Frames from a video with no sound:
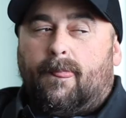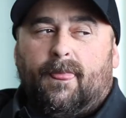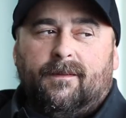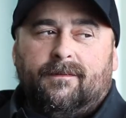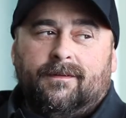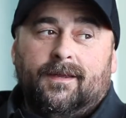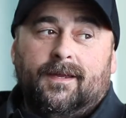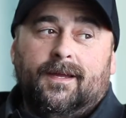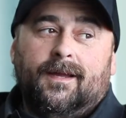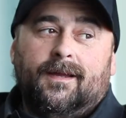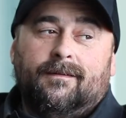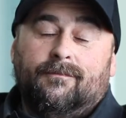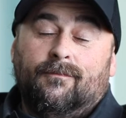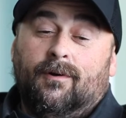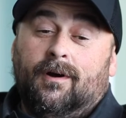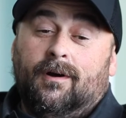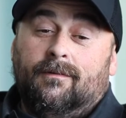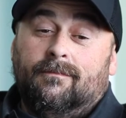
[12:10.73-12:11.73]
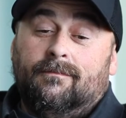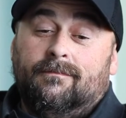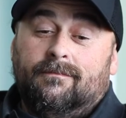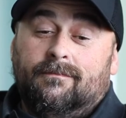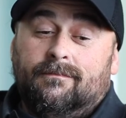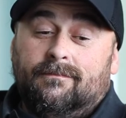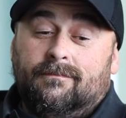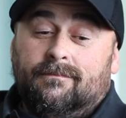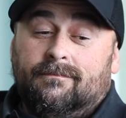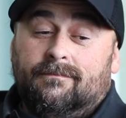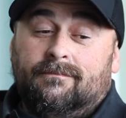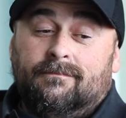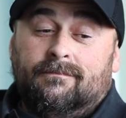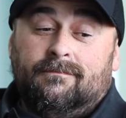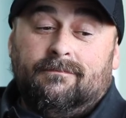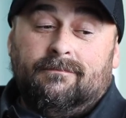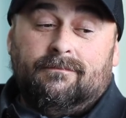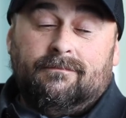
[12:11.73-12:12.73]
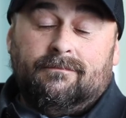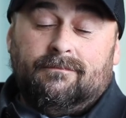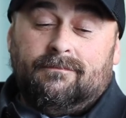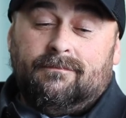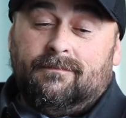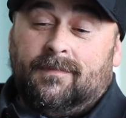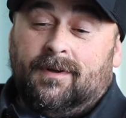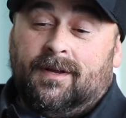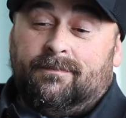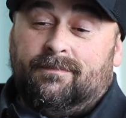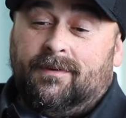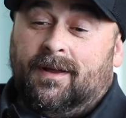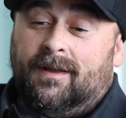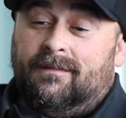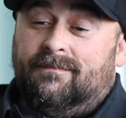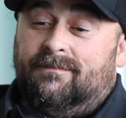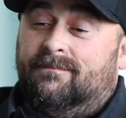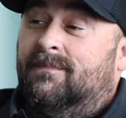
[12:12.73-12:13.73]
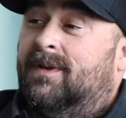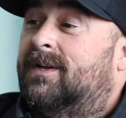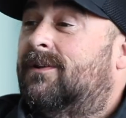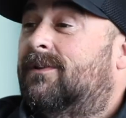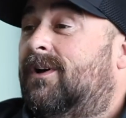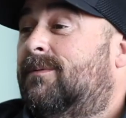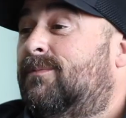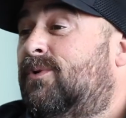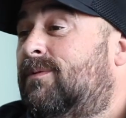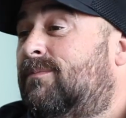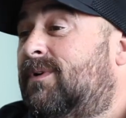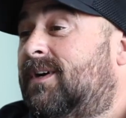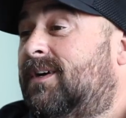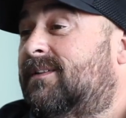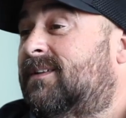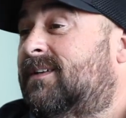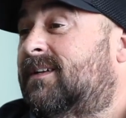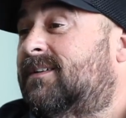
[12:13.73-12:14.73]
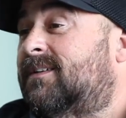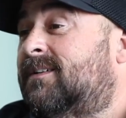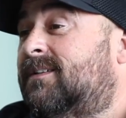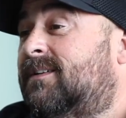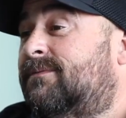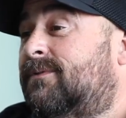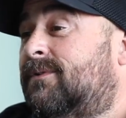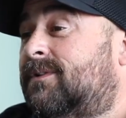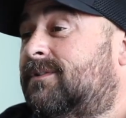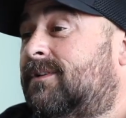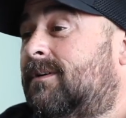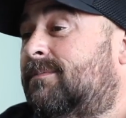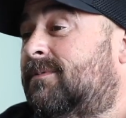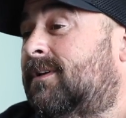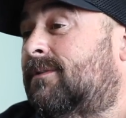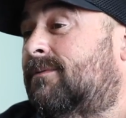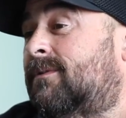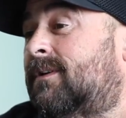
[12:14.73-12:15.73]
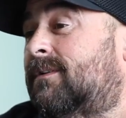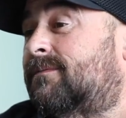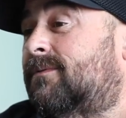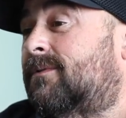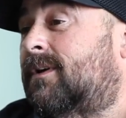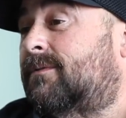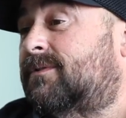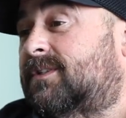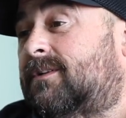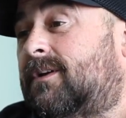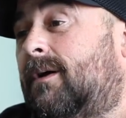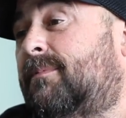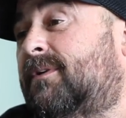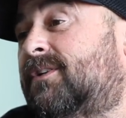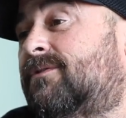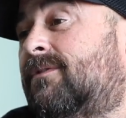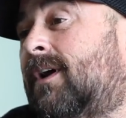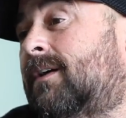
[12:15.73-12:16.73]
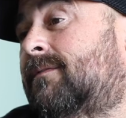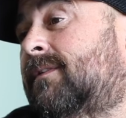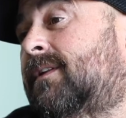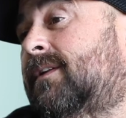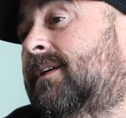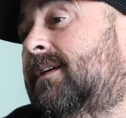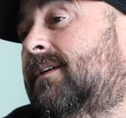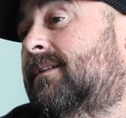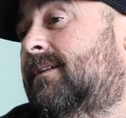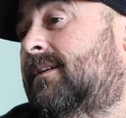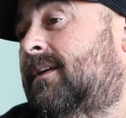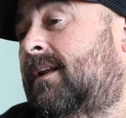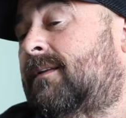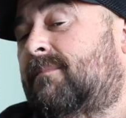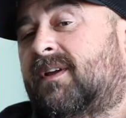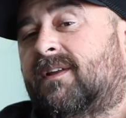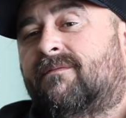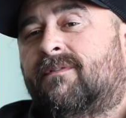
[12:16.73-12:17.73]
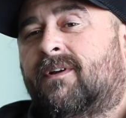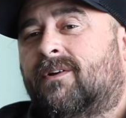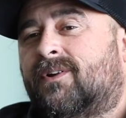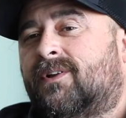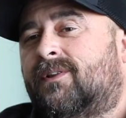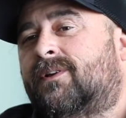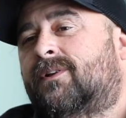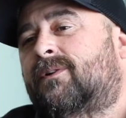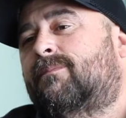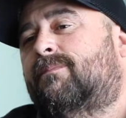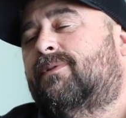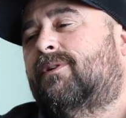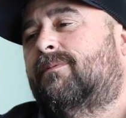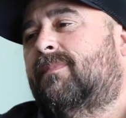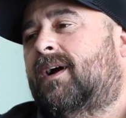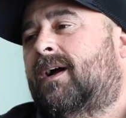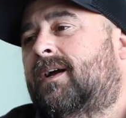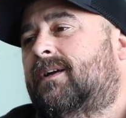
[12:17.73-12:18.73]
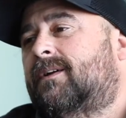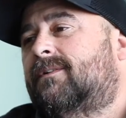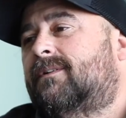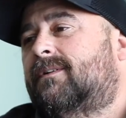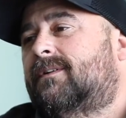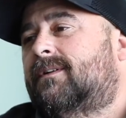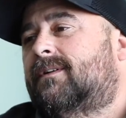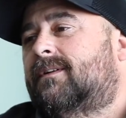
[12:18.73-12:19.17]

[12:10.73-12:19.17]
Yeah, well, I make a lot more money than I did at the first company I worked for. I was a company driver there. I made very little per mile.